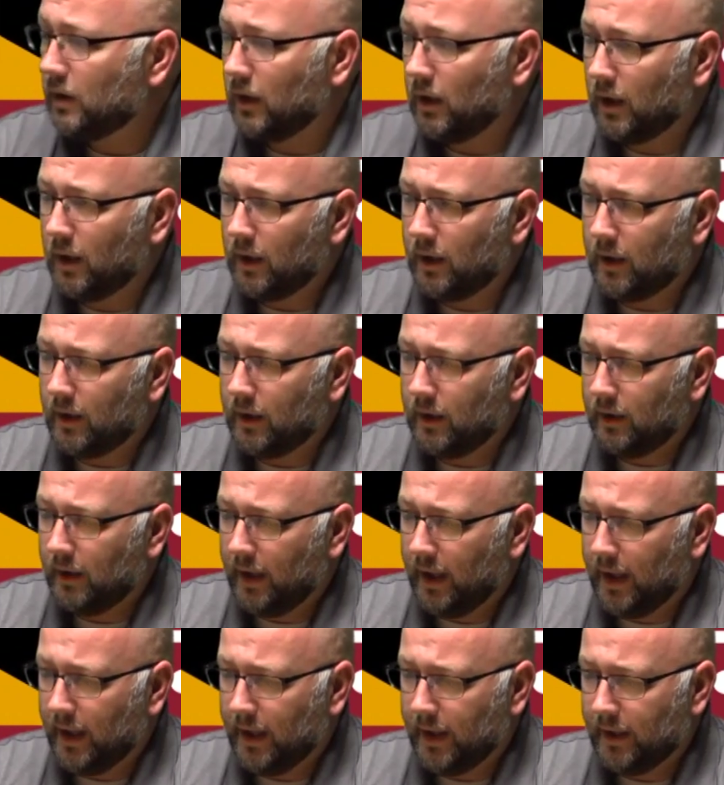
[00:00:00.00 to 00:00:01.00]

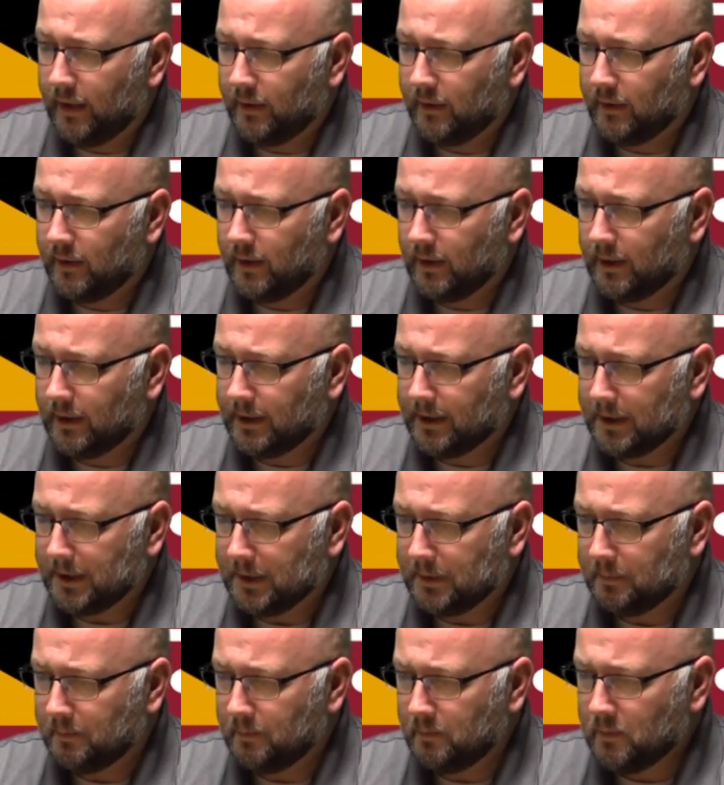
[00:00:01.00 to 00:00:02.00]
And
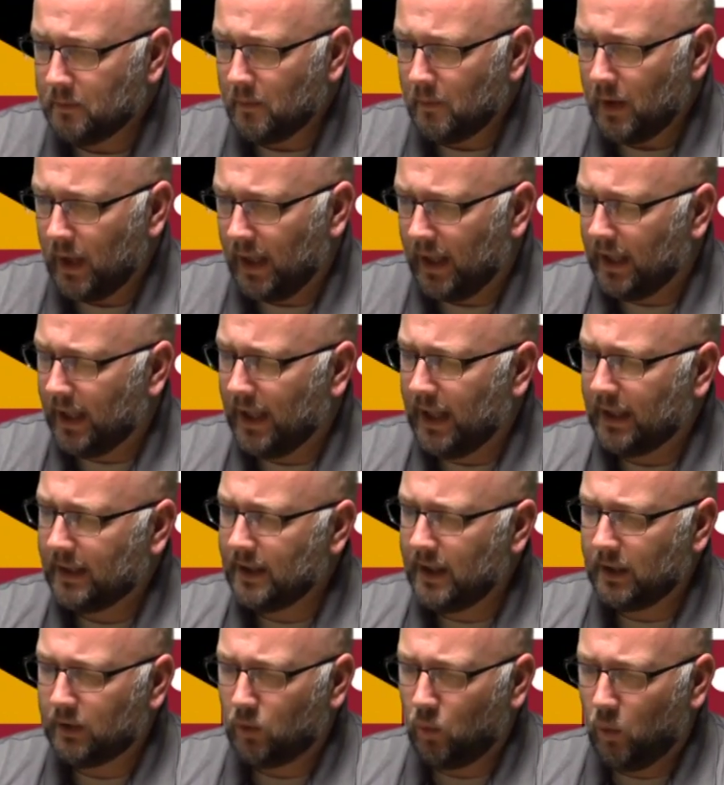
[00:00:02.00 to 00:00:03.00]
I
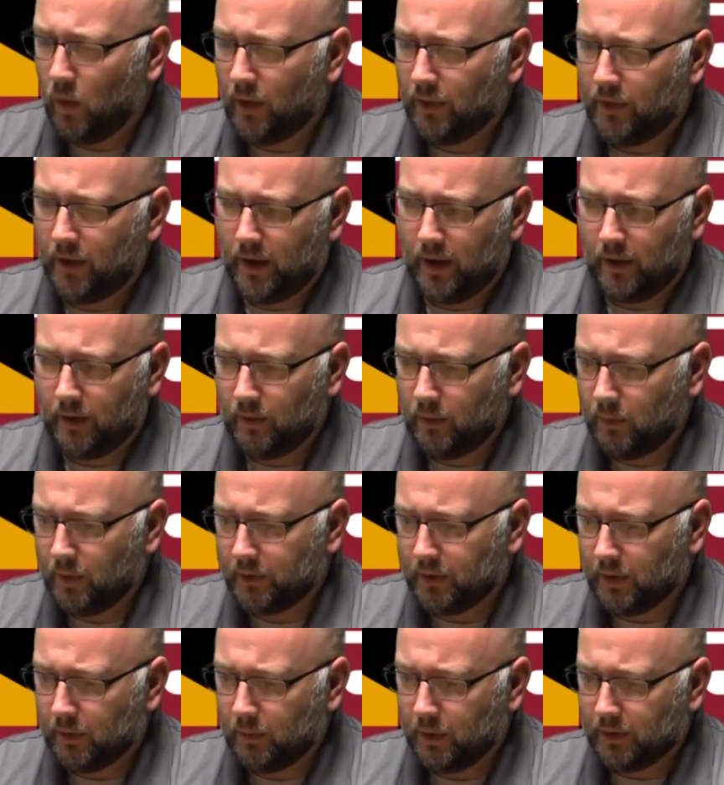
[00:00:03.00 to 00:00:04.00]
think the one thing
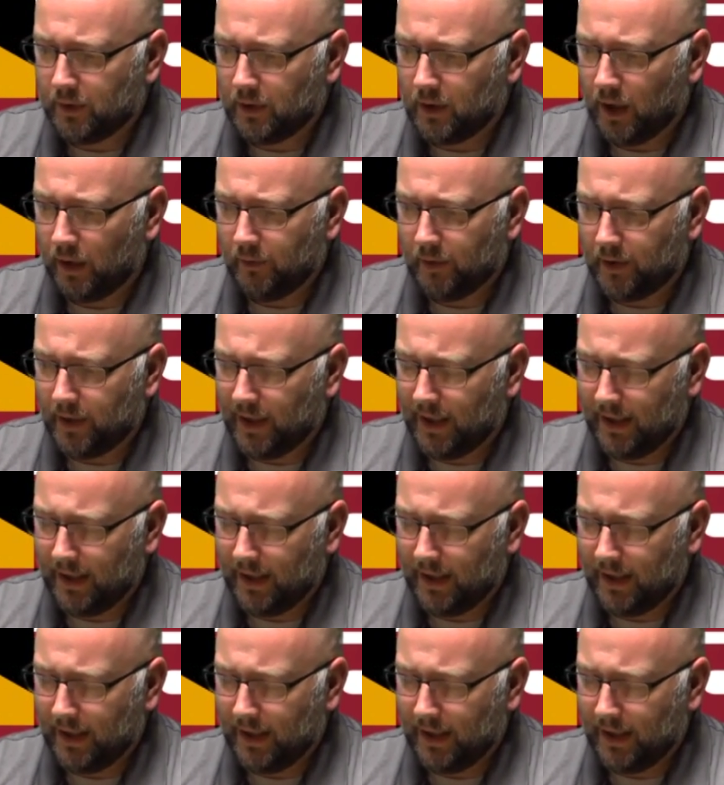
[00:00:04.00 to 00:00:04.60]
with the governor,